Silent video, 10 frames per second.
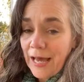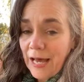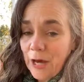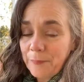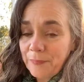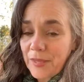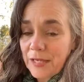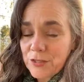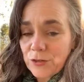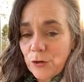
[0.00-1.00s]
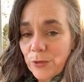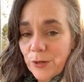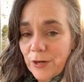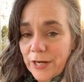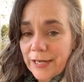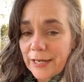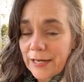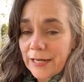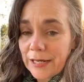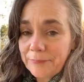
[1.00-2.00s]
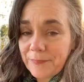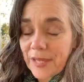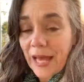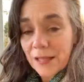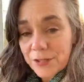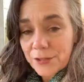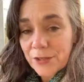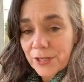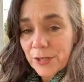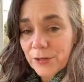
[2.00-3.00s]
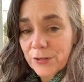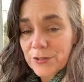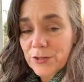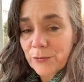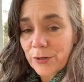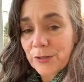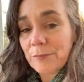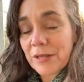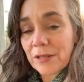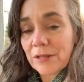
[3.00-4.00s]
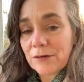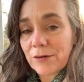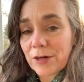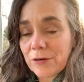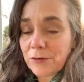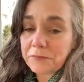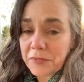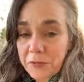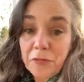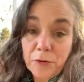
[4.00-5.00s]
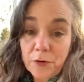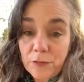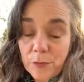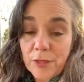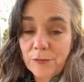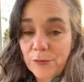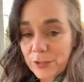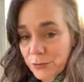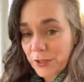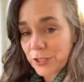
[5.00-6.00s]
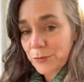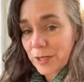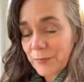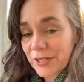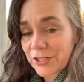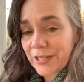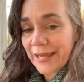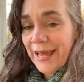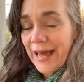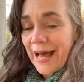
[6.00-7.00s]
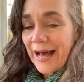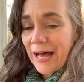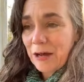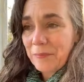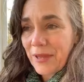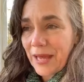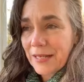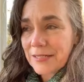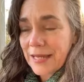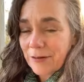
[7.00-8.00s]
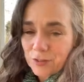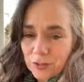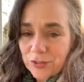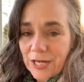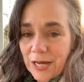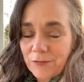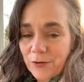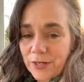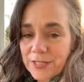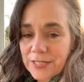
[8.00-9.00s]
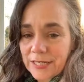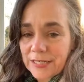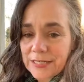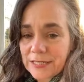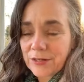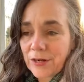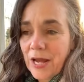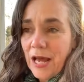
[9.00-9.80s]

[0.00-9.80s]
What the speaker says: As you know, we are on a calendar year, so we're in the middle of a third of the way through our 2020 budget, and now is a good time for us to consider,